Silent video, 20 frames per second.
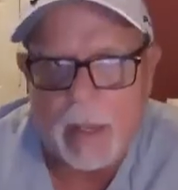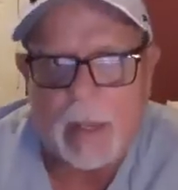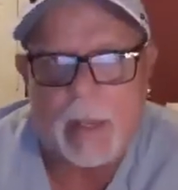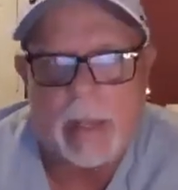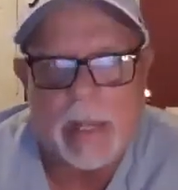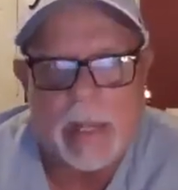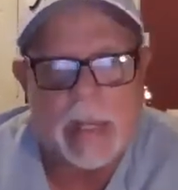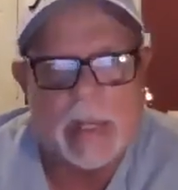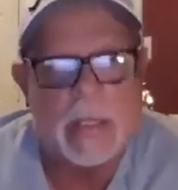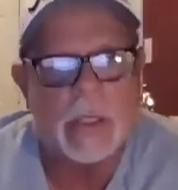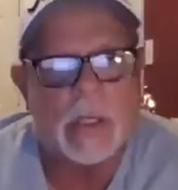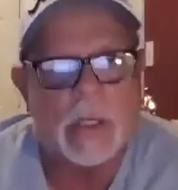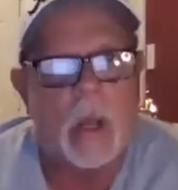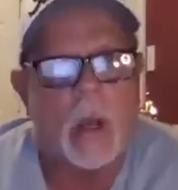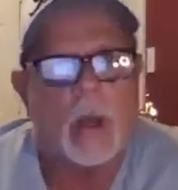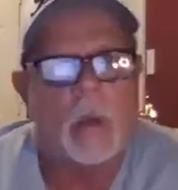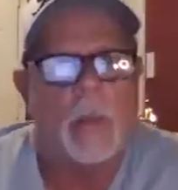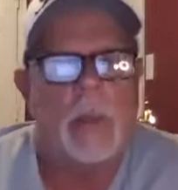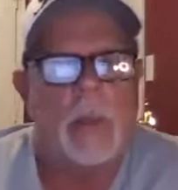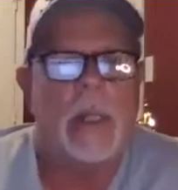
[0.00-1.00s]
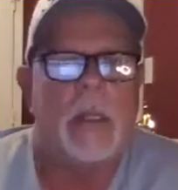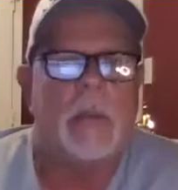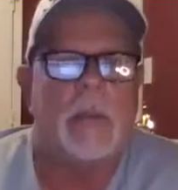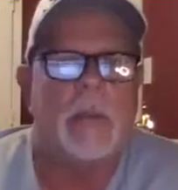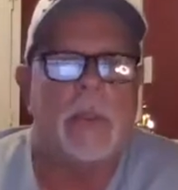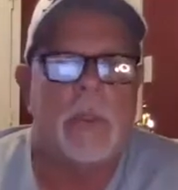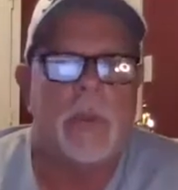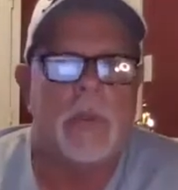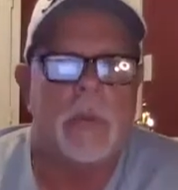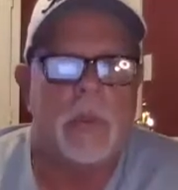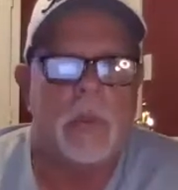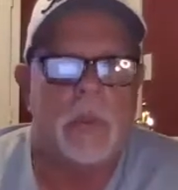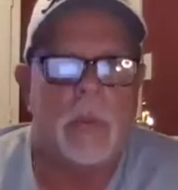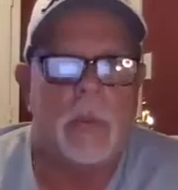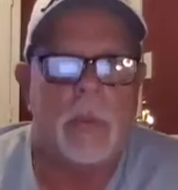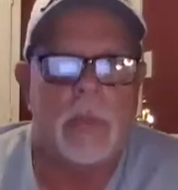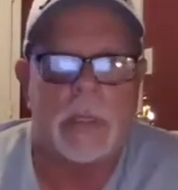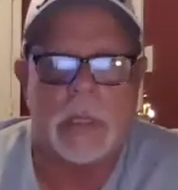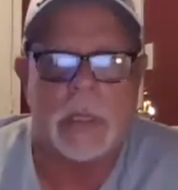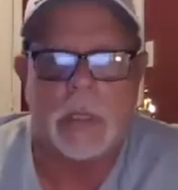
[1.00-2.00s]
it is already on
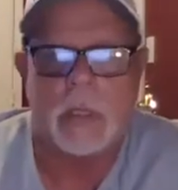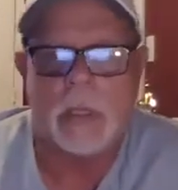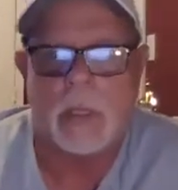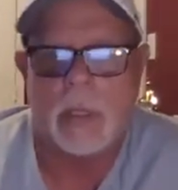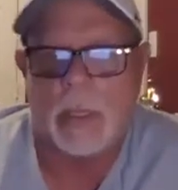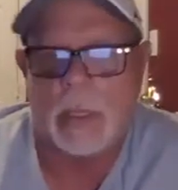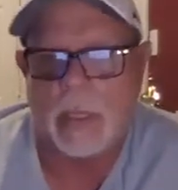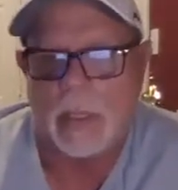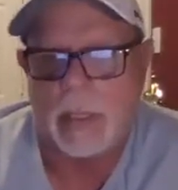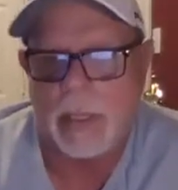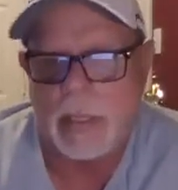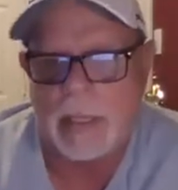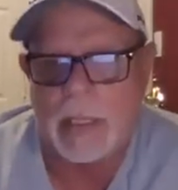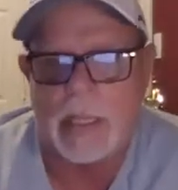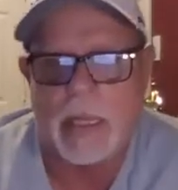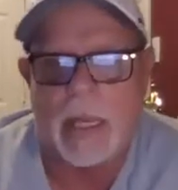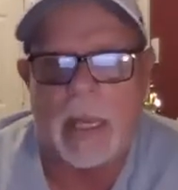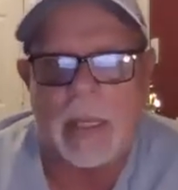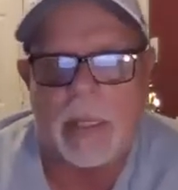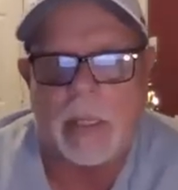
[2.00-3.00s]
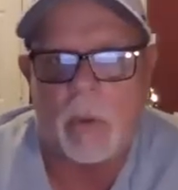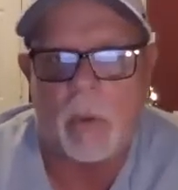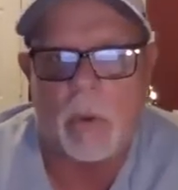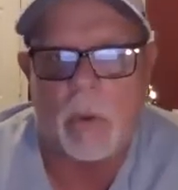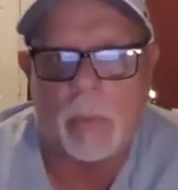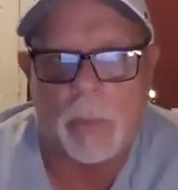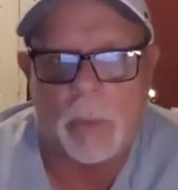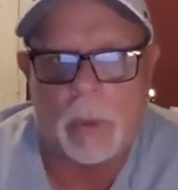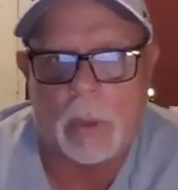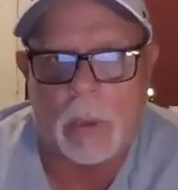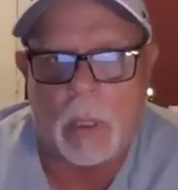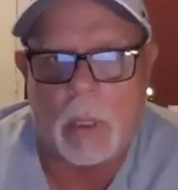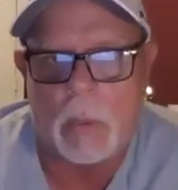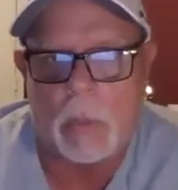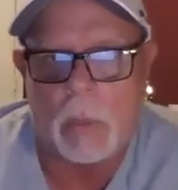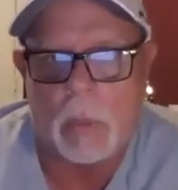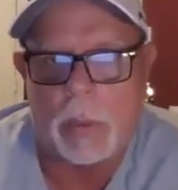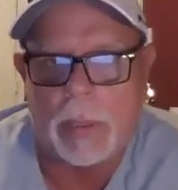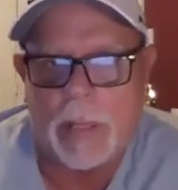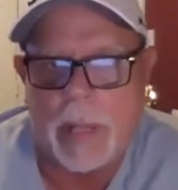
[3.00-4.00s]
YouTube. It's an exciting corporate
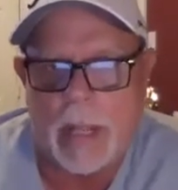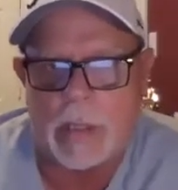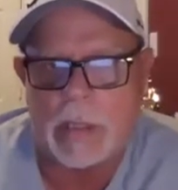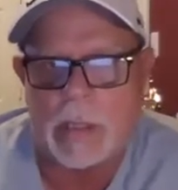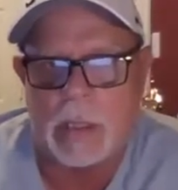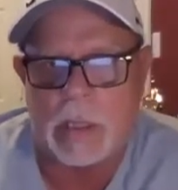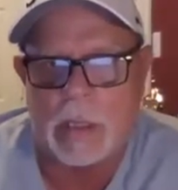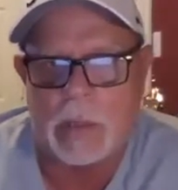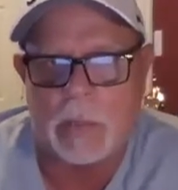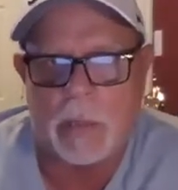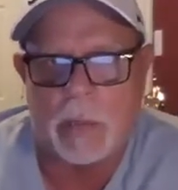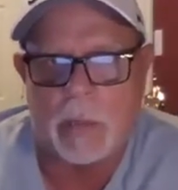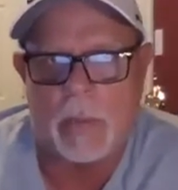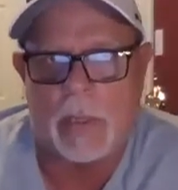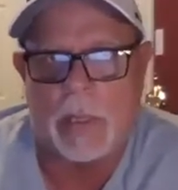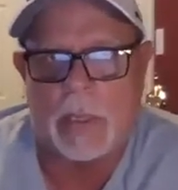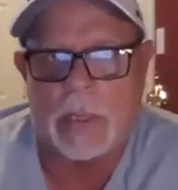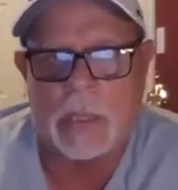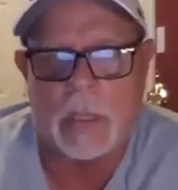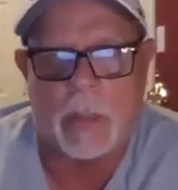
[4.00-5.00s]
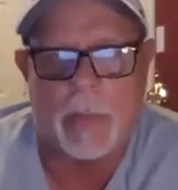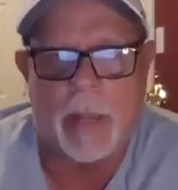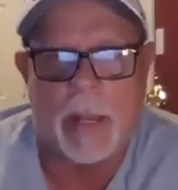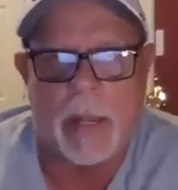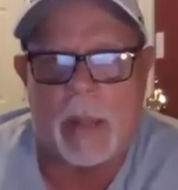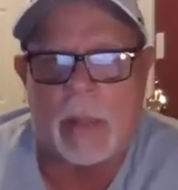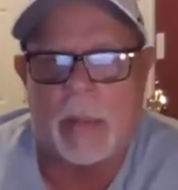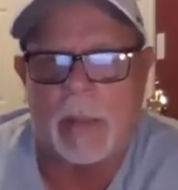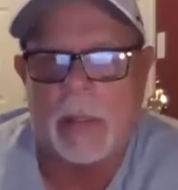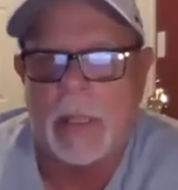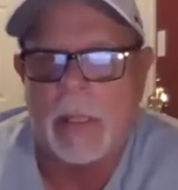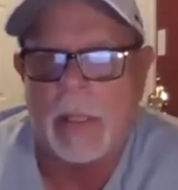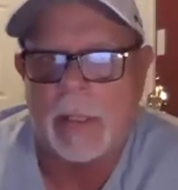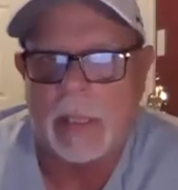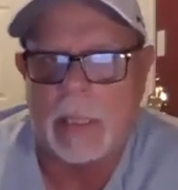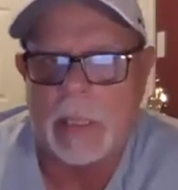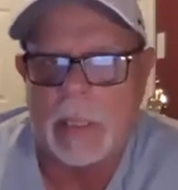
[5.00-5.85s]
call. We're announcing some new things coming out that's